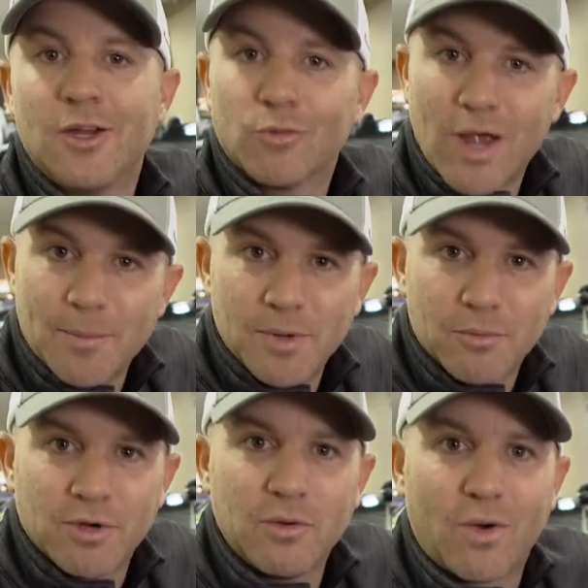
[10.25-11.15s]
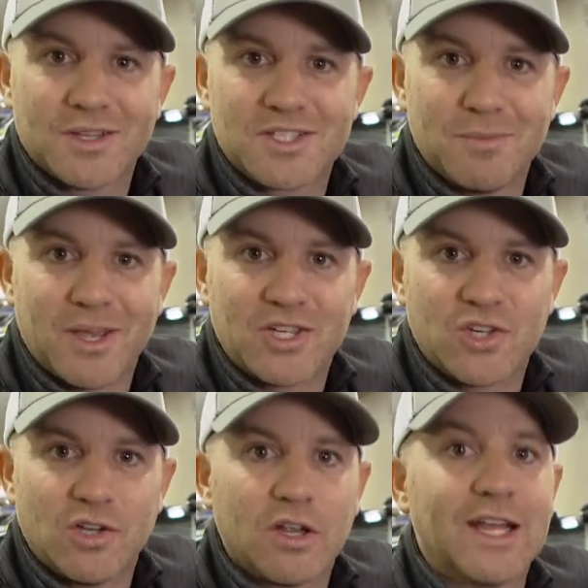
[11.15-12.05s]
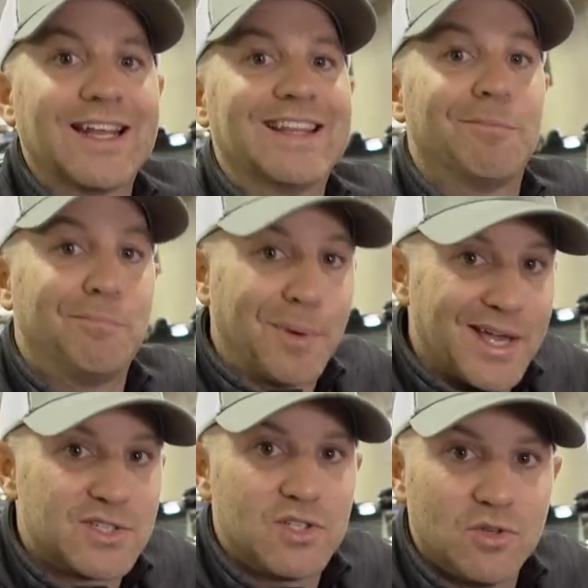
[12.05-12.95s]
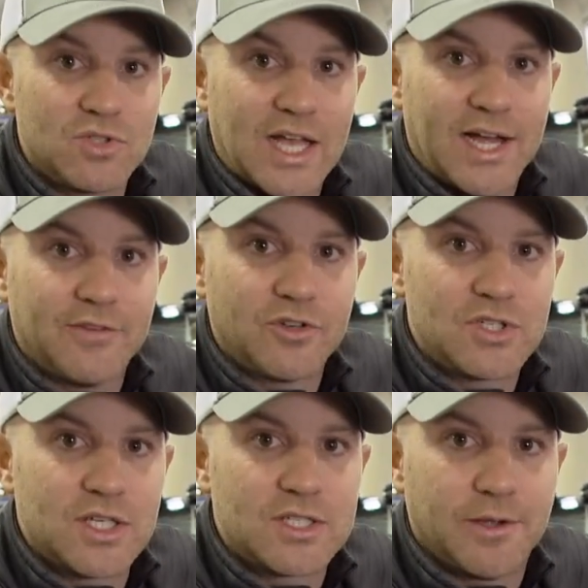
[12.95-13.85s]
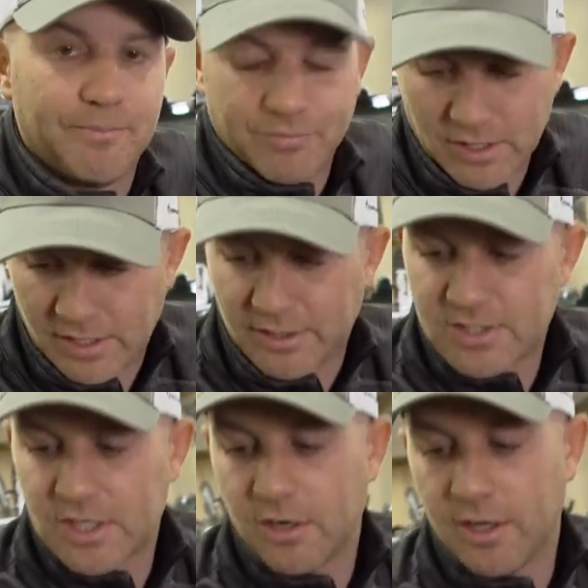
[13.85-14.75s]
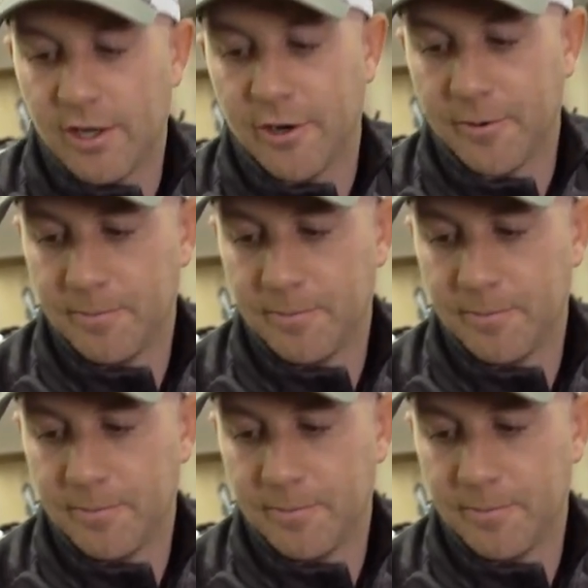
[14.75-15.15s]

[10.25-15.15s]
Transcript: Rapid Marine wants to make sure you're getting the best use out of your system. Let's start here.